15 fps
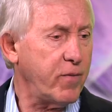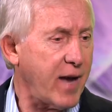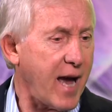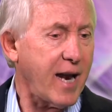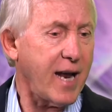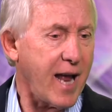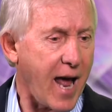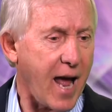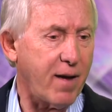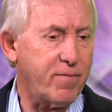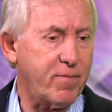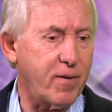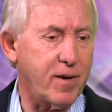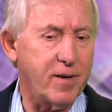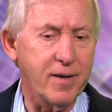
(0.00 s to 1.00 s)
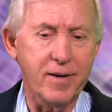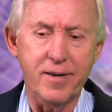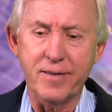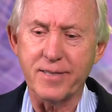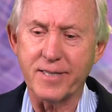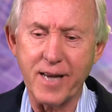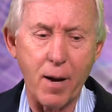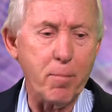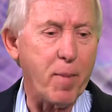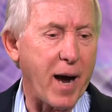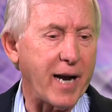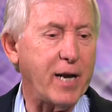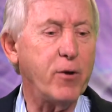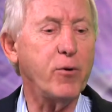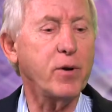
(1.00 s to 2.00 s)
got to have
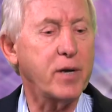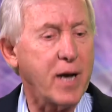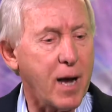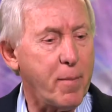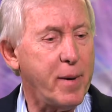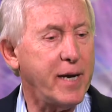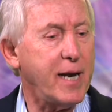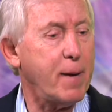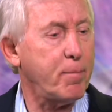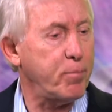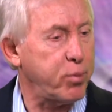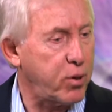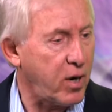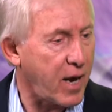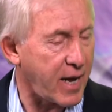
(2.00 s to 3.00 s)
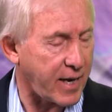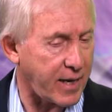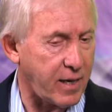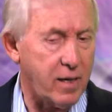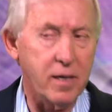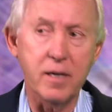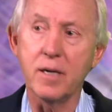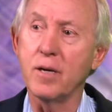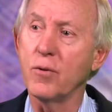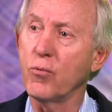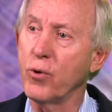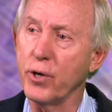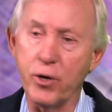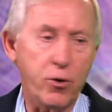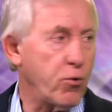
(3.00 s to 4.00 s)
somebody who can come in and play
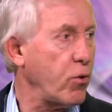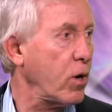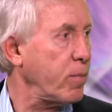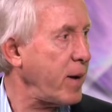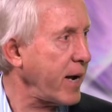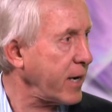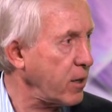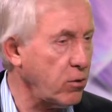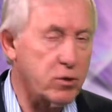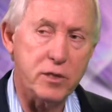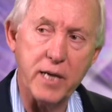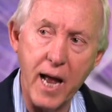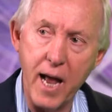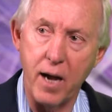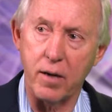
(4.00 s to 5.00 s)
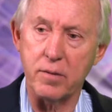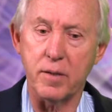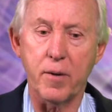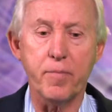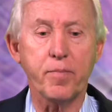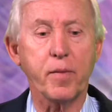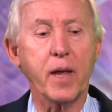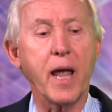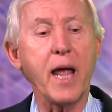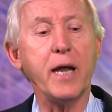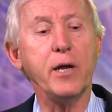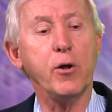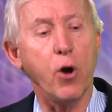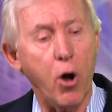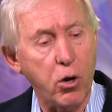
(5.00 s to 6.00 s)
when your quarterback goes down. And
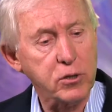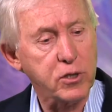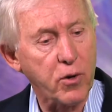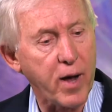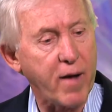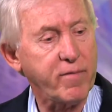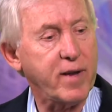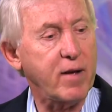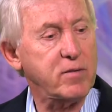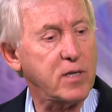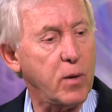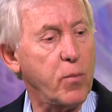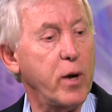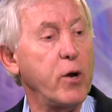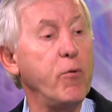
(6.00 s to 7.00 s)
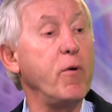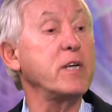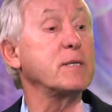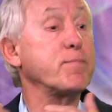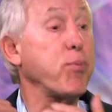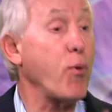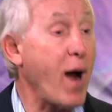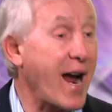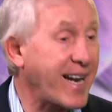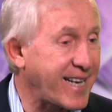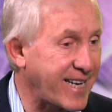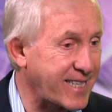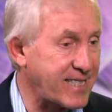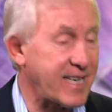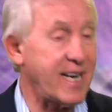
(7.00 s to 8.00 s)
you also have to have someone who has
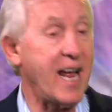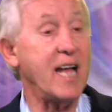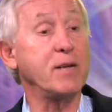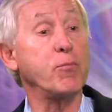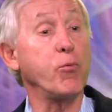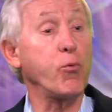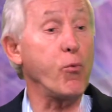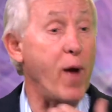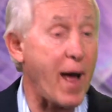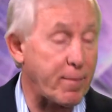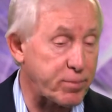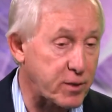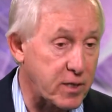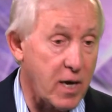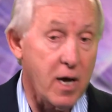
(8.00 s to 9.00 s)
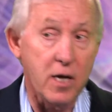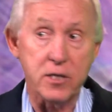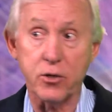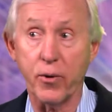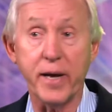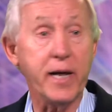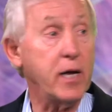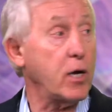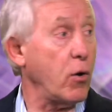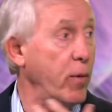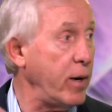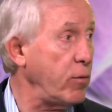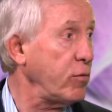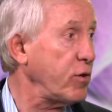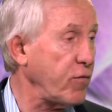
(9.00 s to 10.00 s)
practiced and had reps so he can go
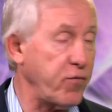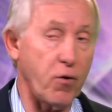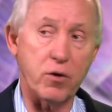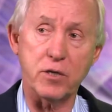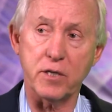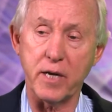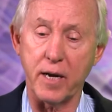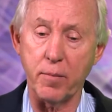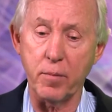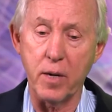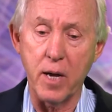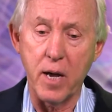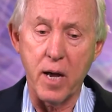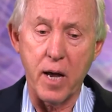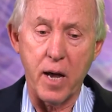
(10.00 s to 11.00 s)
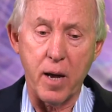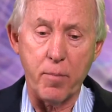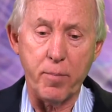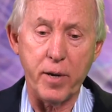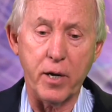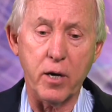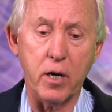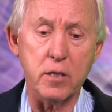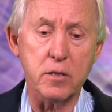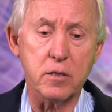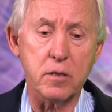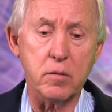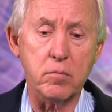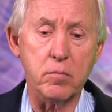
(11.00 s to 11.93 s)
in with the first team because